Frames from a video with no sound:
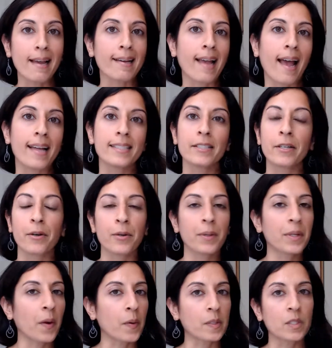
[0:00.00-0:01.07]
Again, you go to a
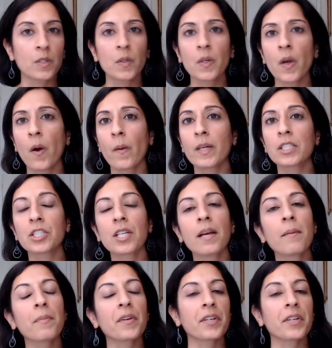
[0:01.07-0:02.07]
yoga studio, a gym,